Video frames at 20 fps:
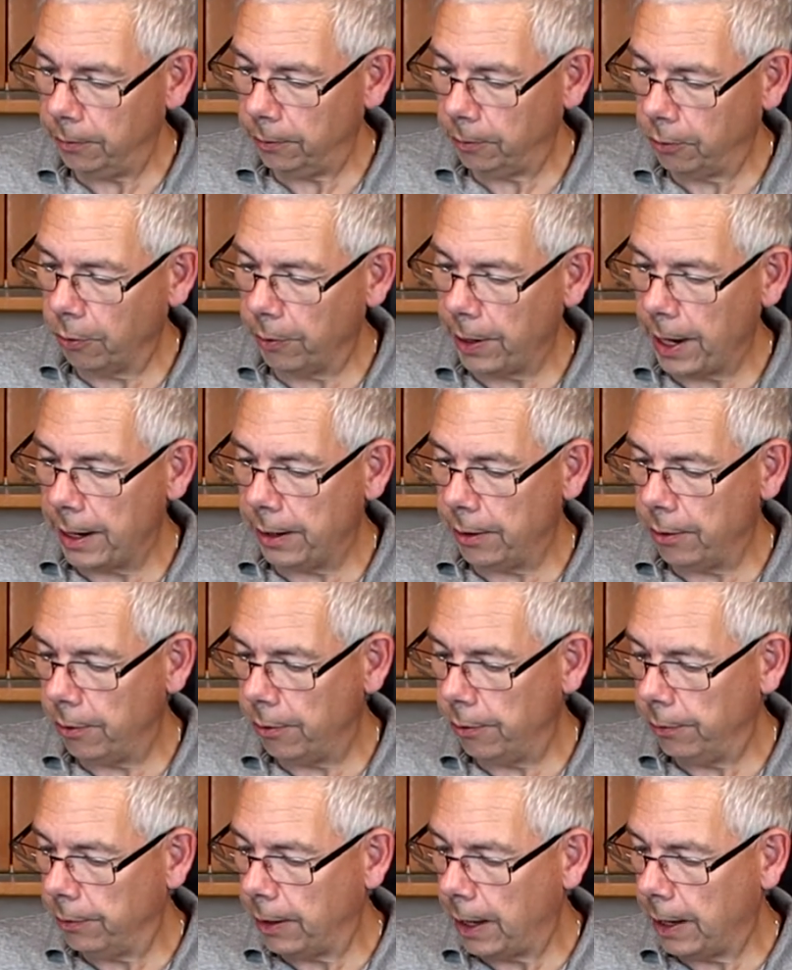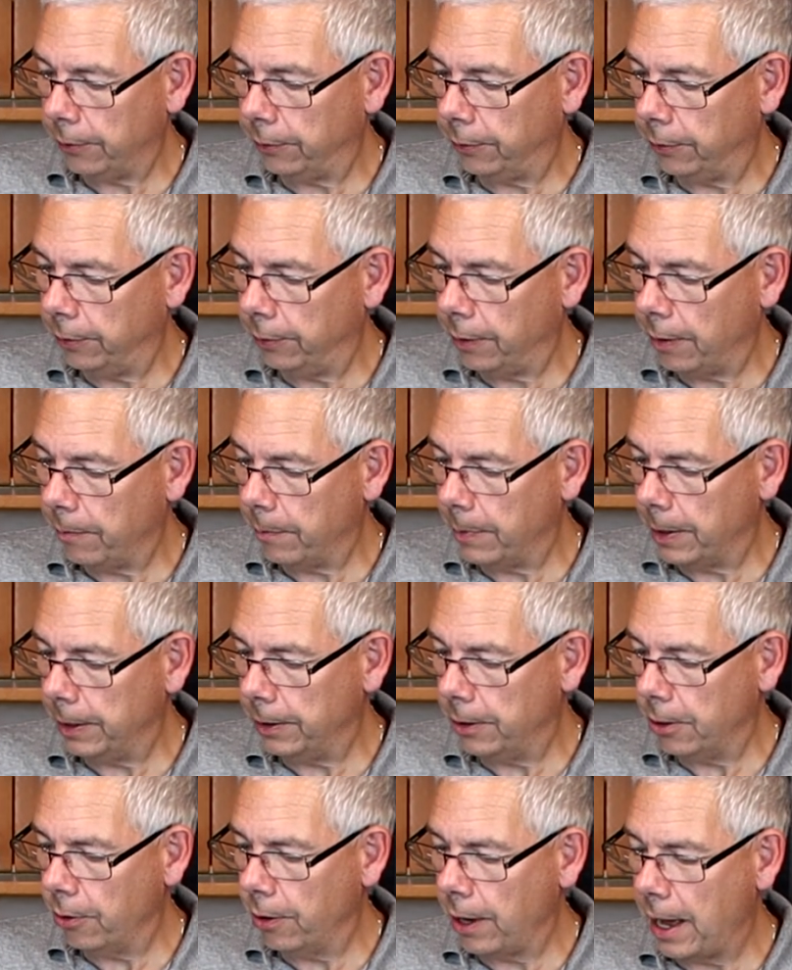Coriander, as everybody
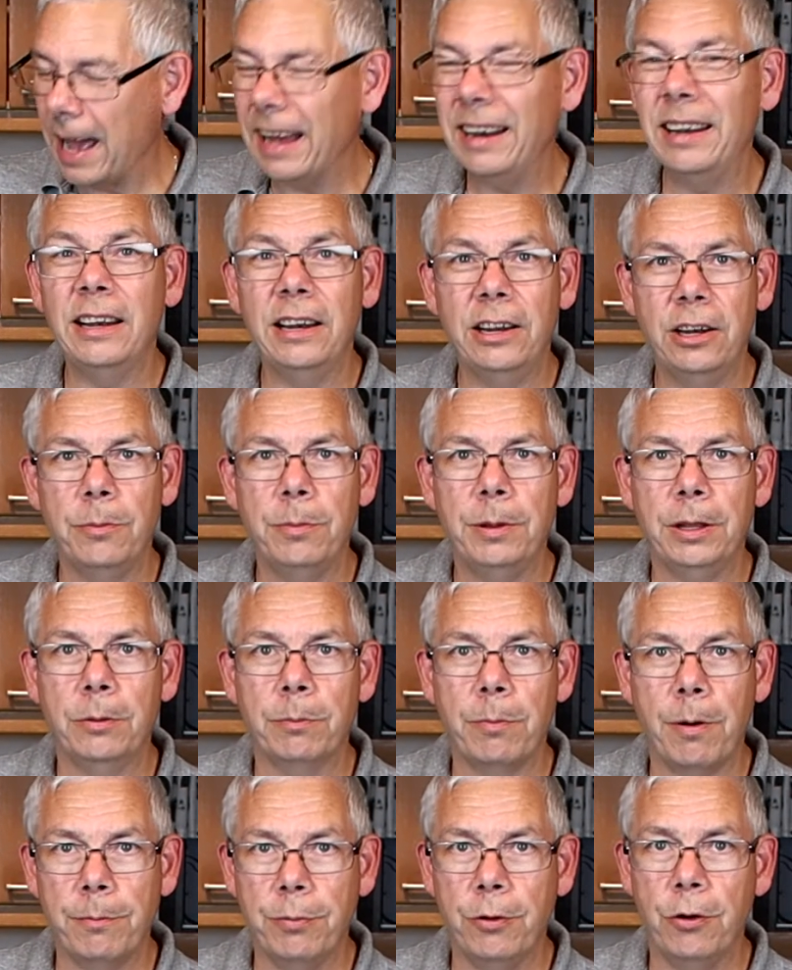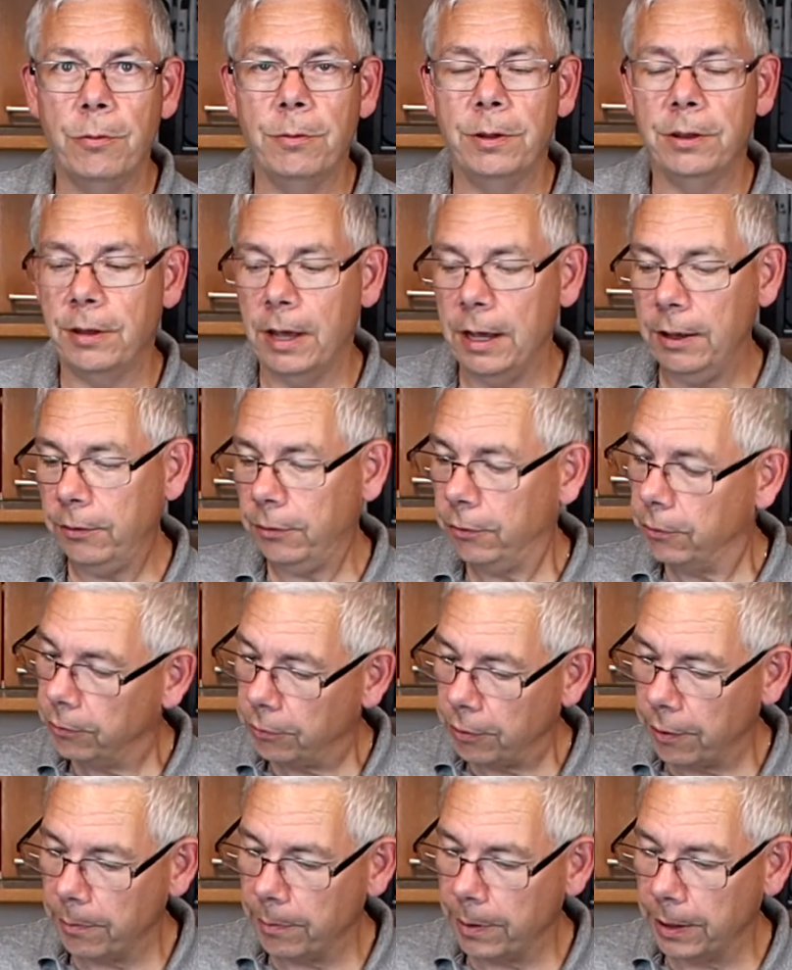knows, had a little bit of perfumy taste,
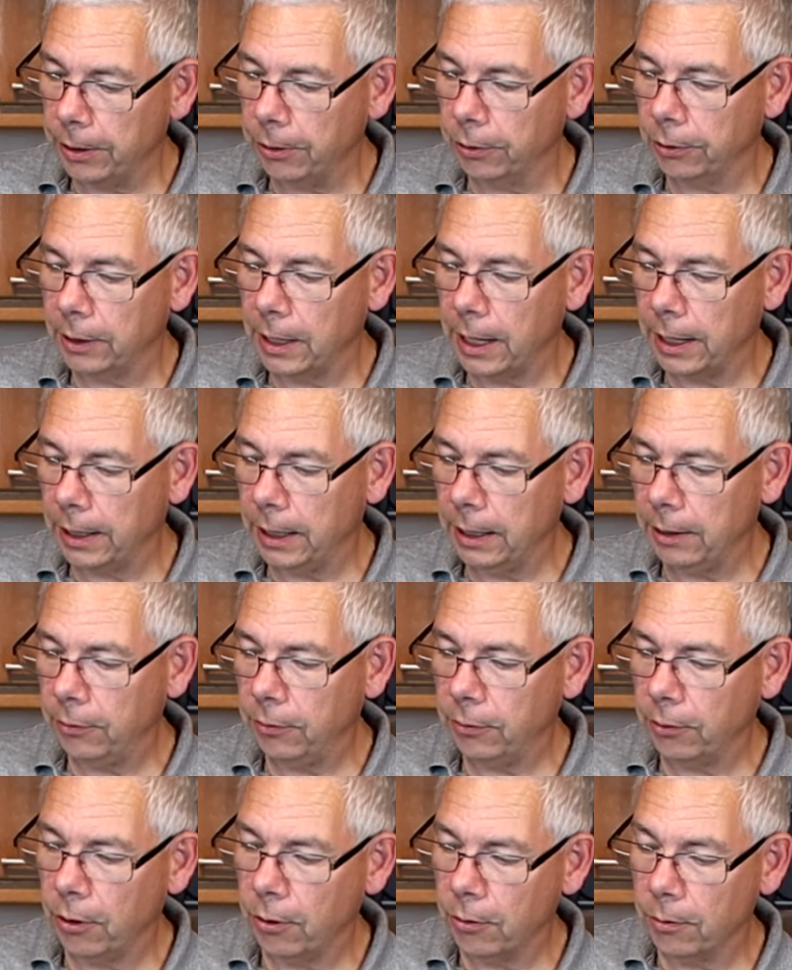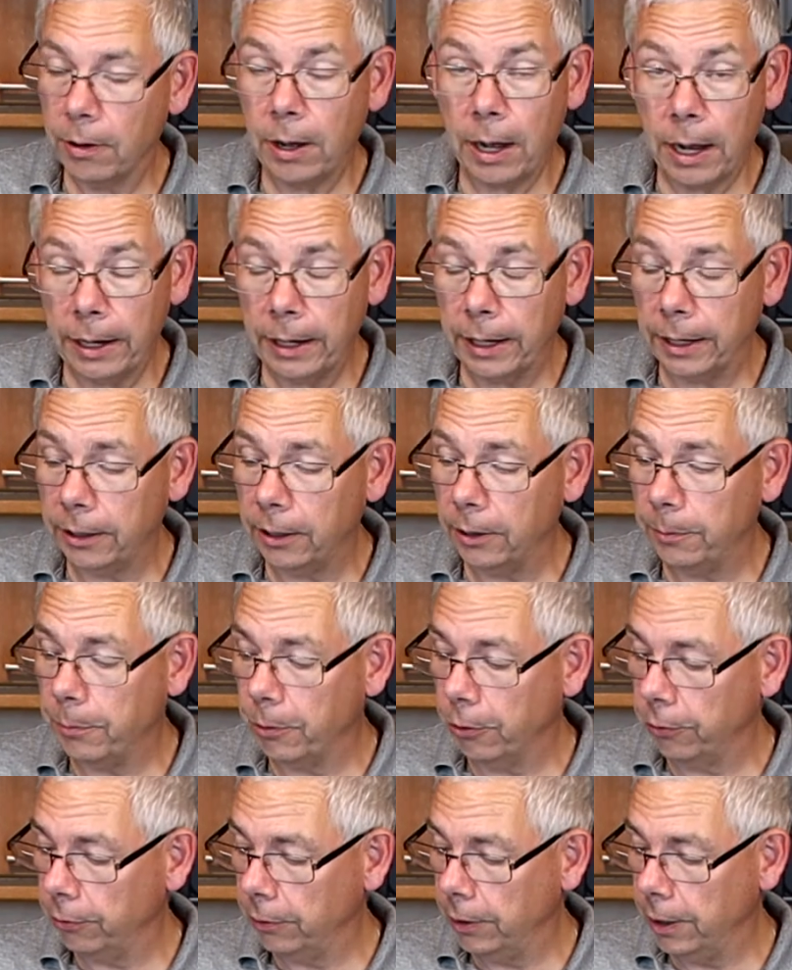so everybody don't like it. So I like it
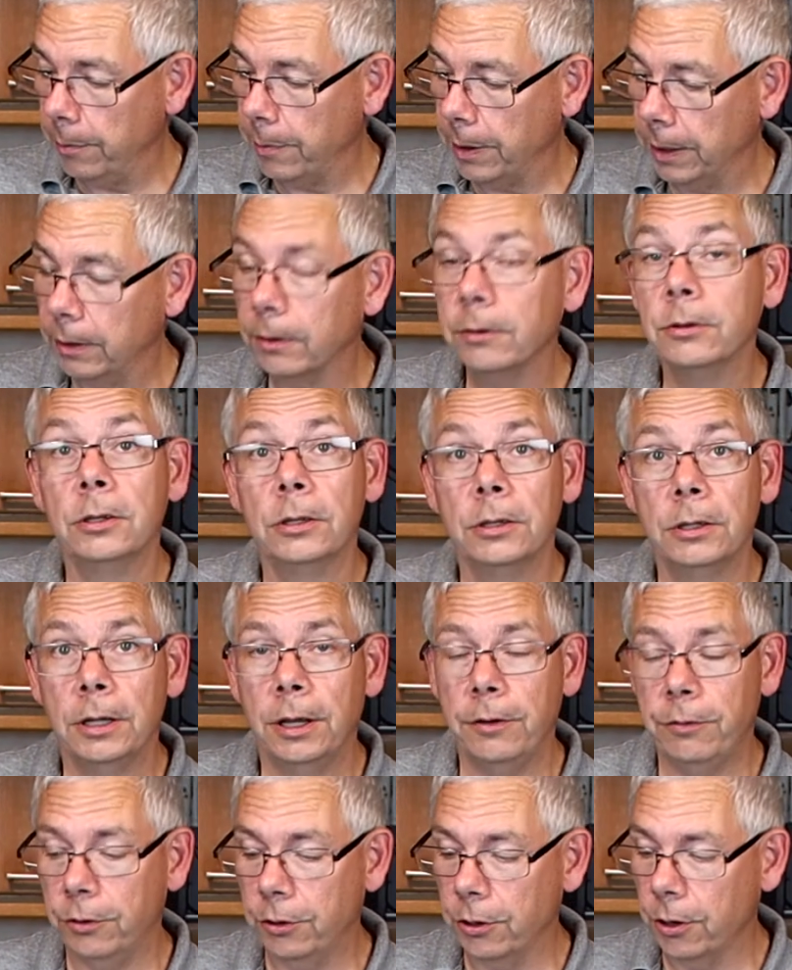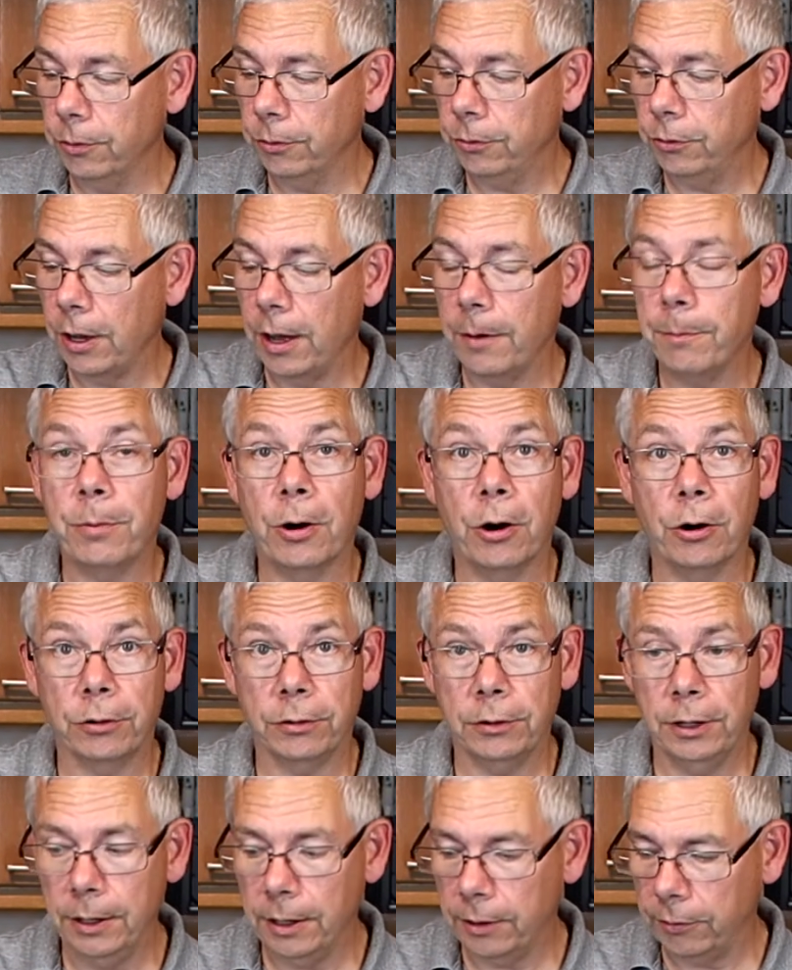personally, but if you don't, you have
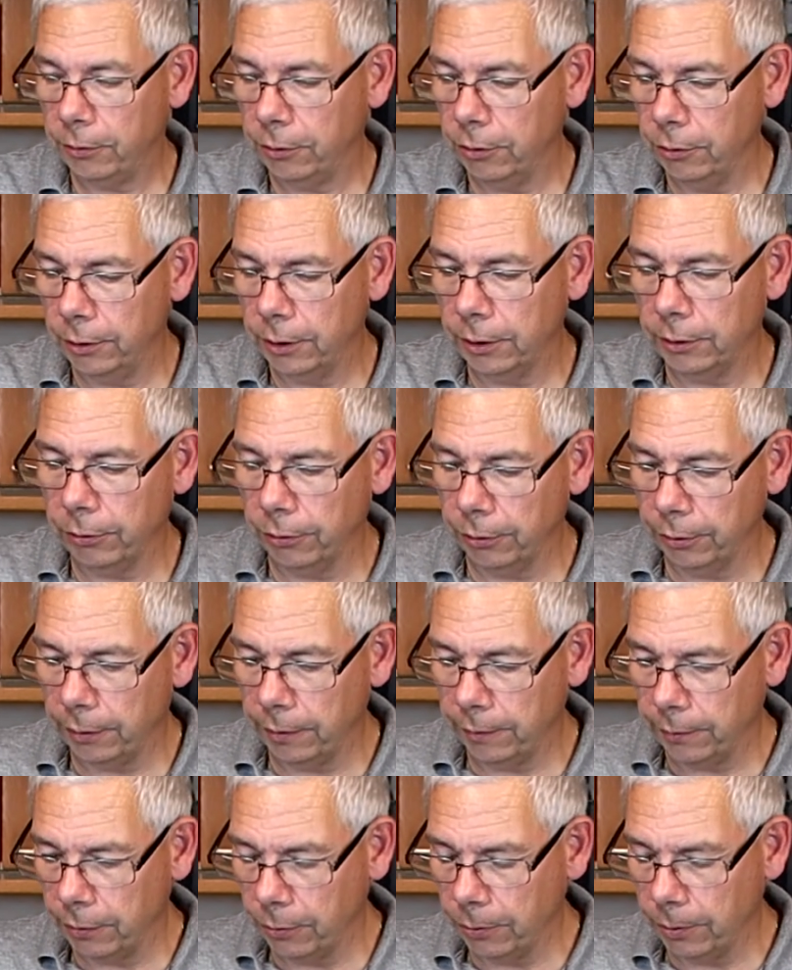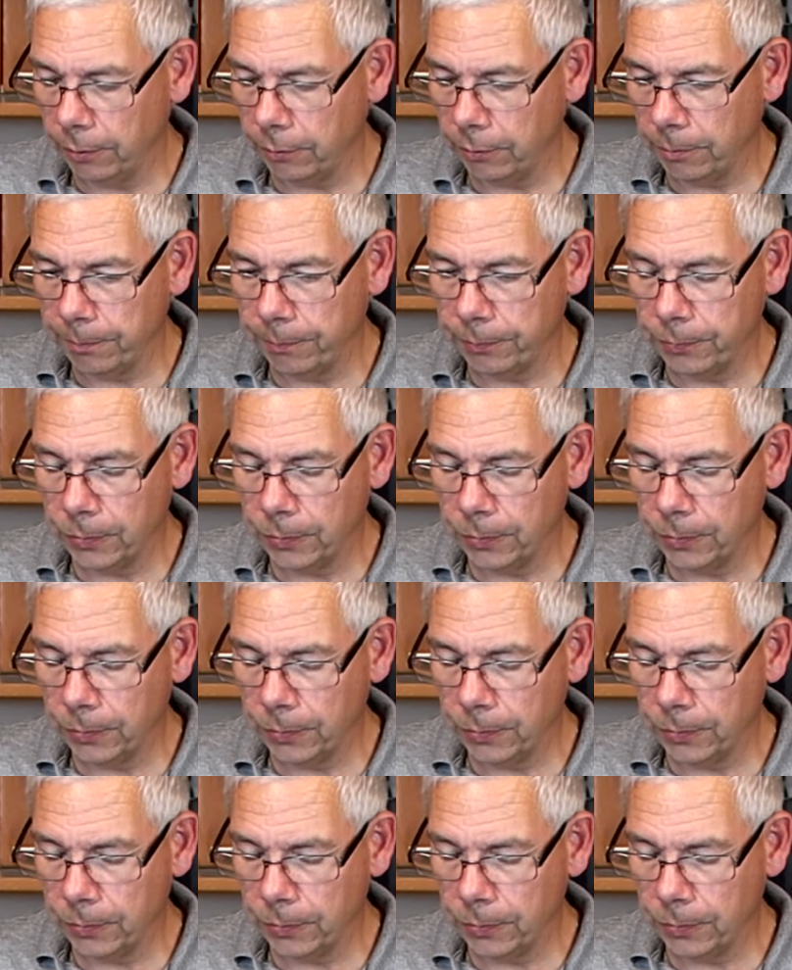parsley as a good alternative to it.